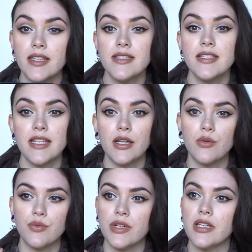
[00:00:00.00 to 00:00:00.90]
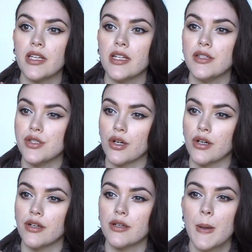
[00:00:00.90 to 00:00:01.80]
This is like a really
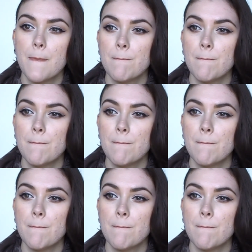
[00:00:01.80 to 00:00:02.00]
dark